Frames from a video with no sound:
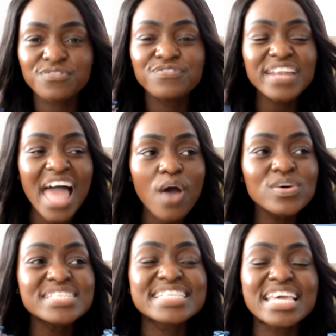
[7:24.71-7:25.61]

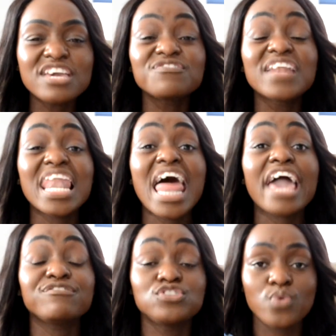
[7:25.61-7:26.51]
Flowers give
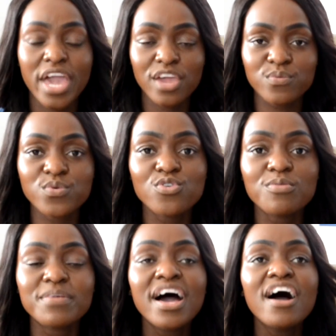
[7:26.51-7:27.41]
life to a
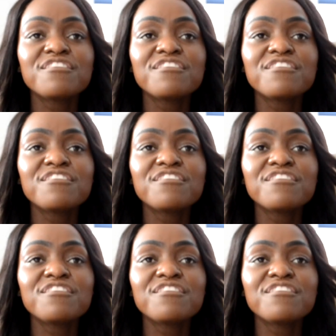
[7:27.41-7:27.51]
room.